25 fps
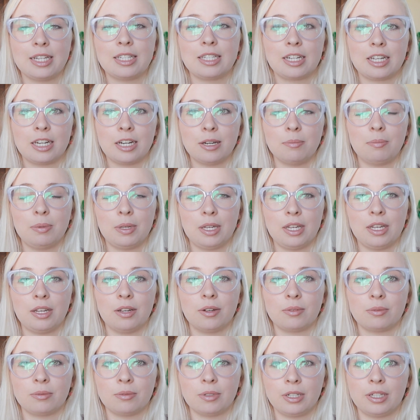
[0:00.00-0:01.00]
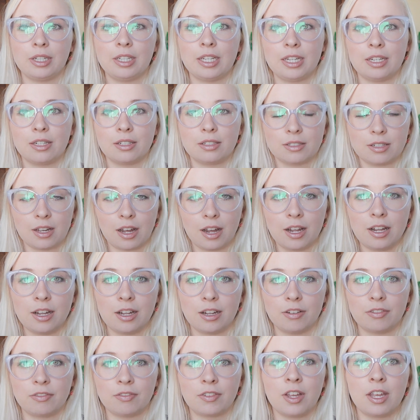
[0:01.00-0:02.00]
is gonna be really
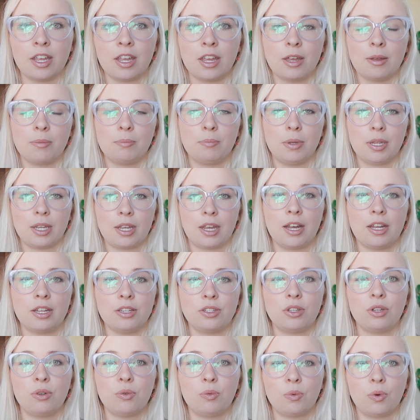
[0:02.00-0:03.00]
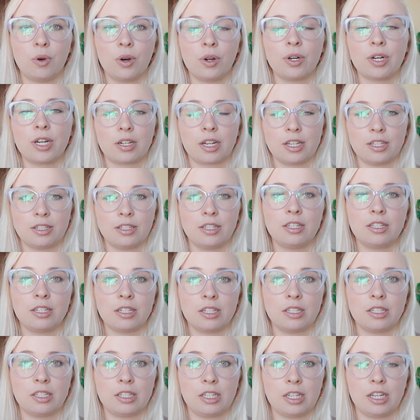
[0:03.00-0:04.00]
tough because you want
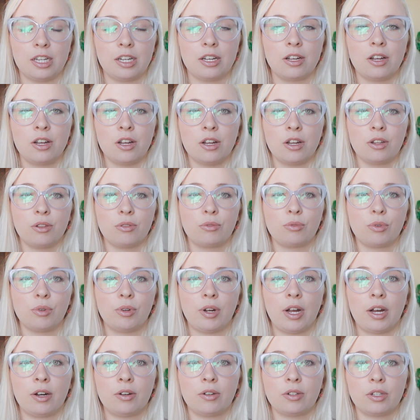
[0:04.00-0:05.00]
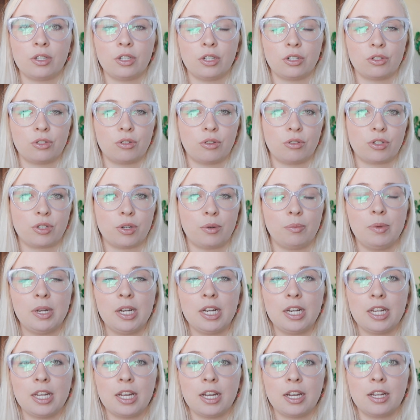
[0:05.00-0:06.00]
consistency throughout your social
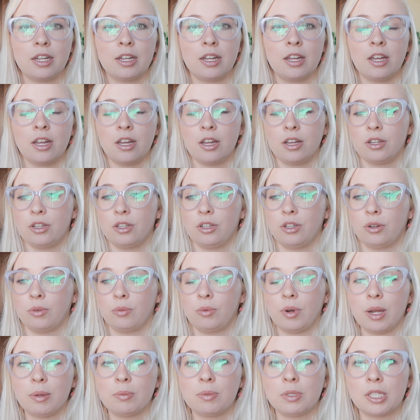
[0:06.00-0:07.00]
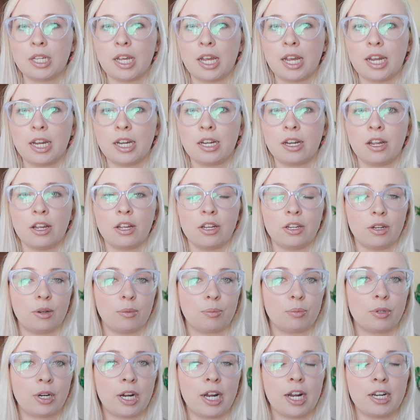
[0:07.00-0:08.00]
media, your website,
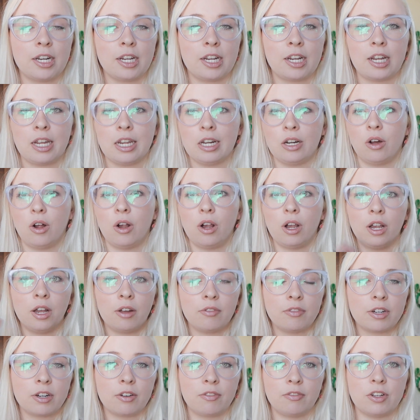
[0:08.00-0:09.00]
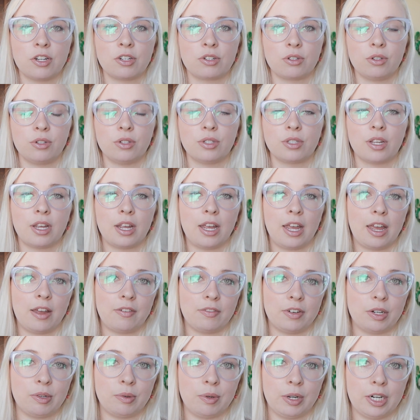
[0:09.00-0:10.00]
your branding, and all of your visuals
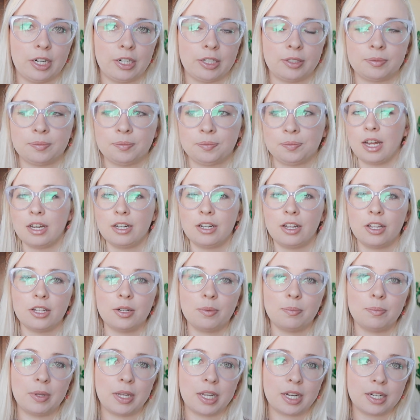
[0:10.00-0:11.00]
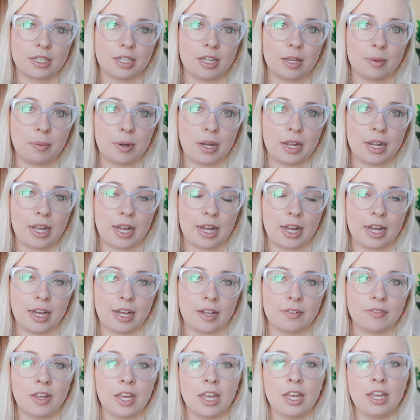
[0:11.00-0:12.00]
everywhere. Another big tip I
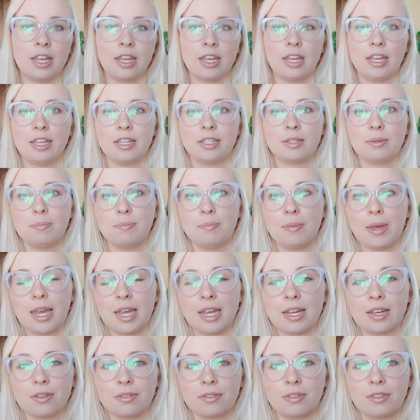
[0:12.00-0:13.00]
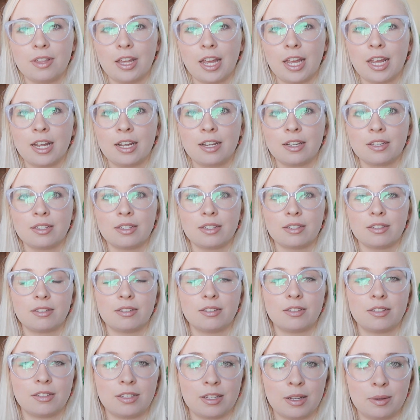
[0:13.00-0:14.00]
have is make things
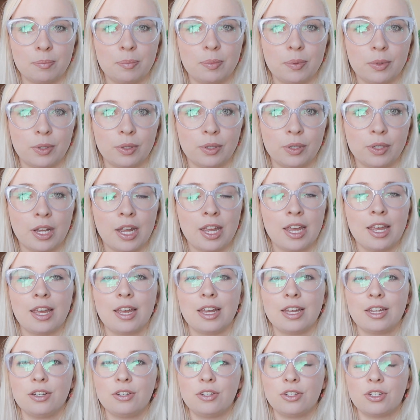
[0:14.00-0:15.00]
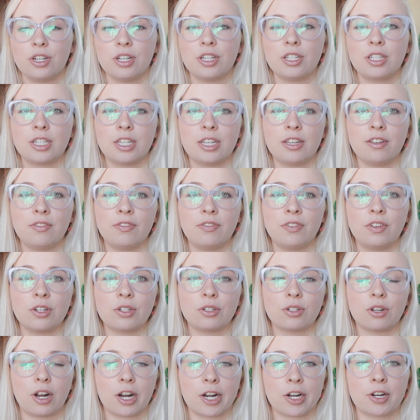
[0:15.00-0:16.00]
simple and just give
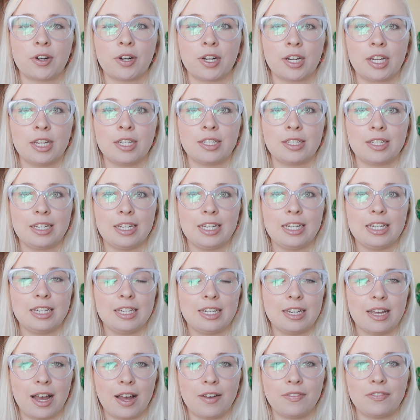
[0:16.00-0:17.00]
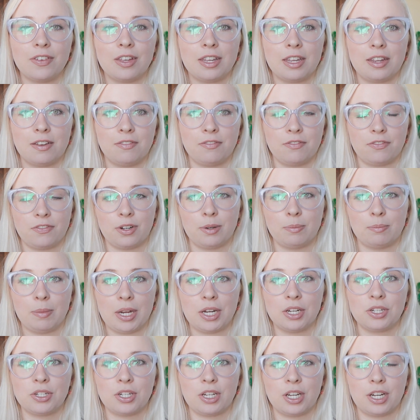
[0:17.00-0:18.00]
your target audience enough
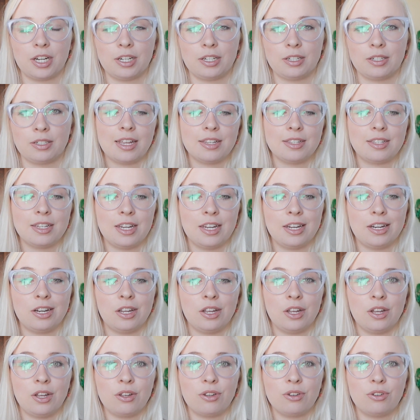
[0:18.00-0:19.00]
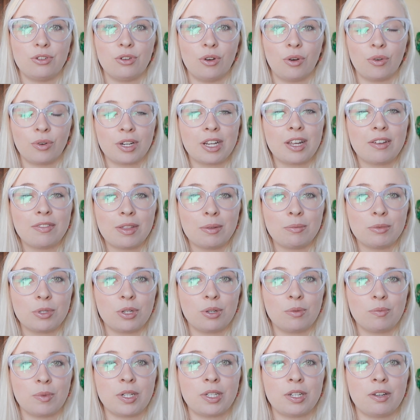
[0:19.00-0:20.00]
information. As in, don't give them
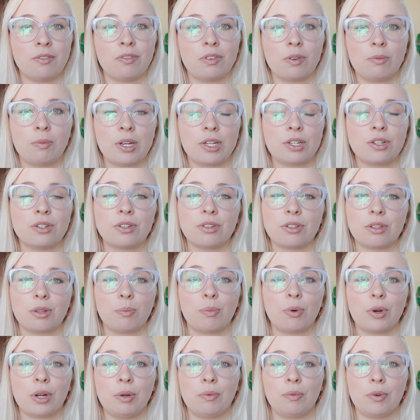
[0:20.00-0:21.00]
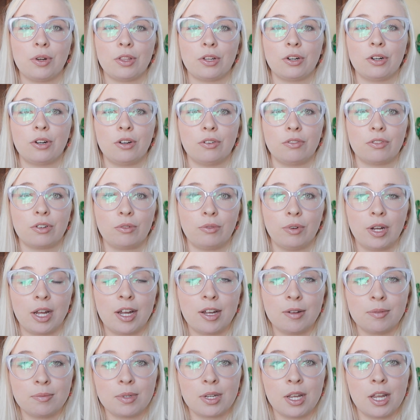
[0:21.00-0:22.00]
too much information to the point where they're
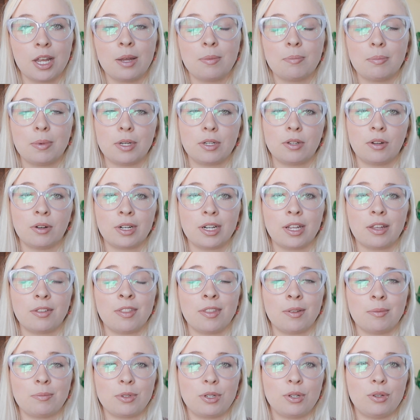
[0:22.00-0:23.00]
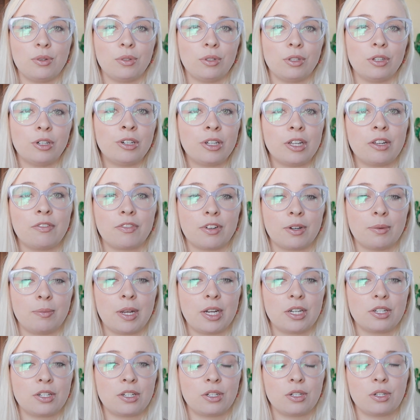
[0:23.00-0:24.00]
overwhelmed, but don't give them too little
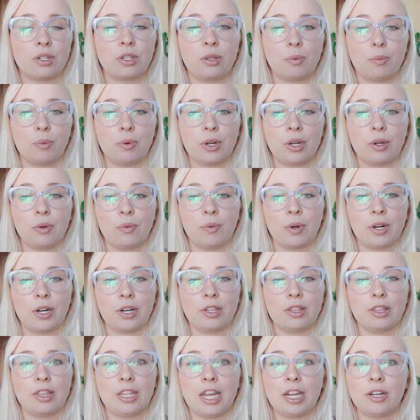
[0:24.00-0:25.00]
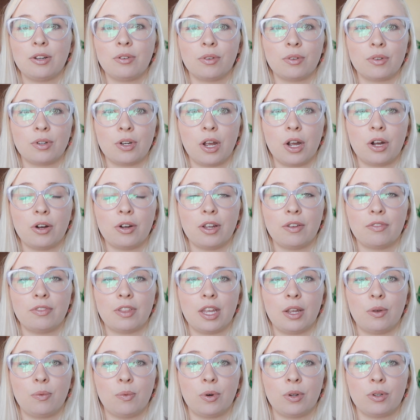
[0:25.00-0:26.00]
information to the point where they don't know if
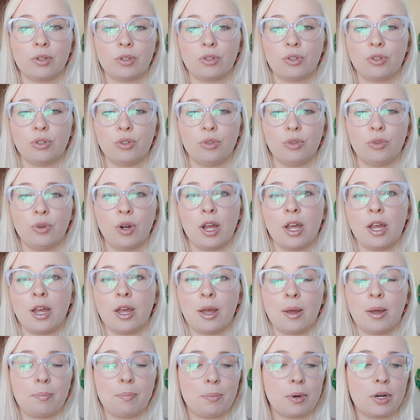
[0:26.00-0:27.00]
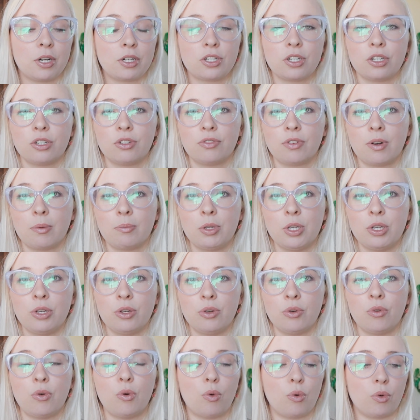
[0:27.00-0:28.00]
they want to purchase from
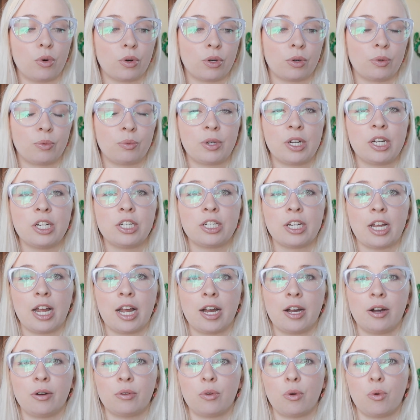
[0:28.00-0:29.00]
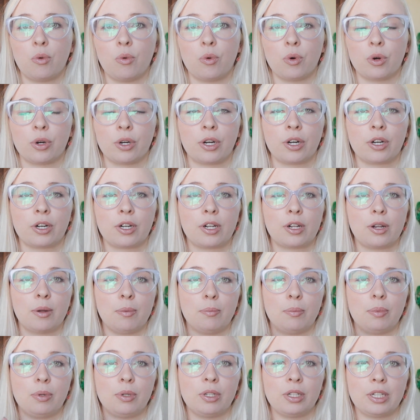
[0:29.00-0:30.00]
you or reach out or
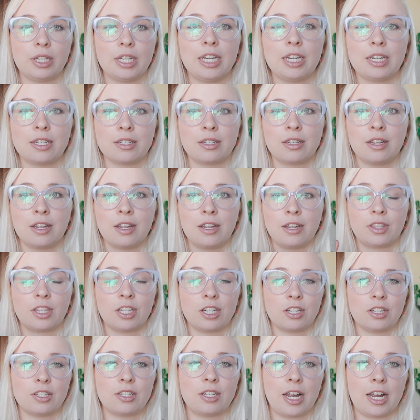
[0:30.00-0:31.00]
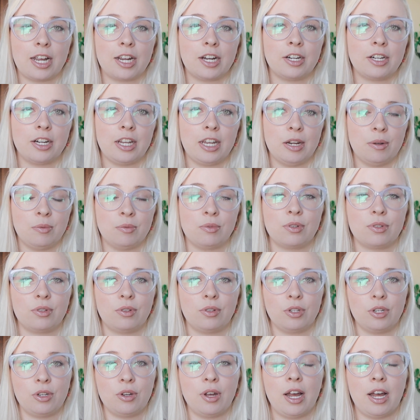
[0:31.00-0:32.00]
complete the desired end
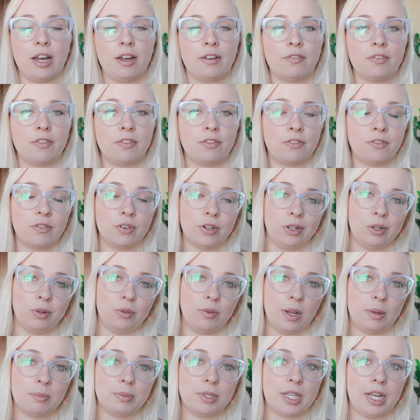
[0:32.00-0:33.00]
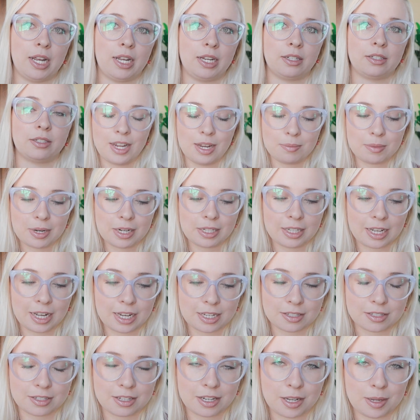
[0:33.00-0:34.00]
result you have for your website. And my
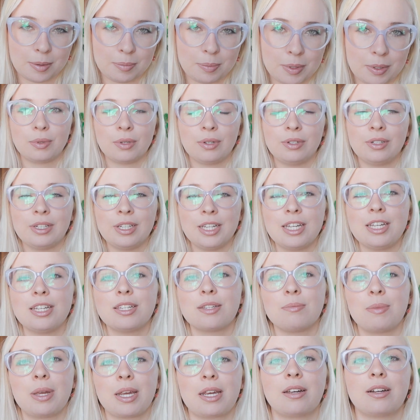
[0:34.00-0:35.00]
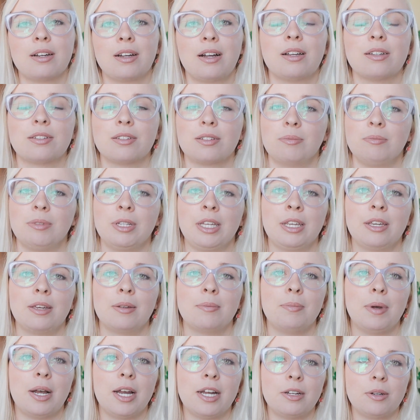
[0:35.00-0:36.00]
last tip, please make a custom link
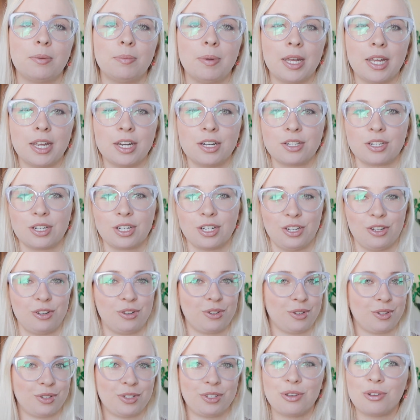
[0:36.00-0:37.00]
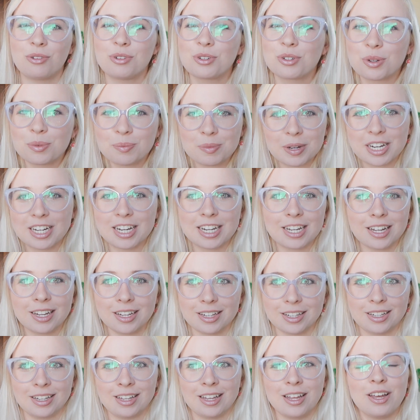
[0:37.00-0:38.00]
in bio page to use on social
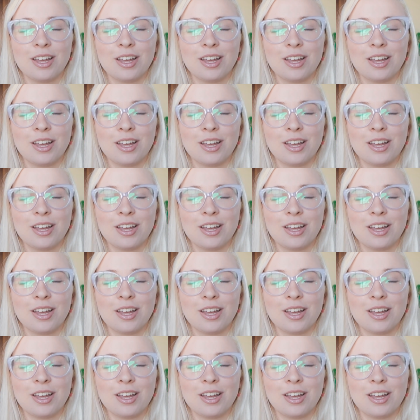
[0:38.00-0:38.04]
media.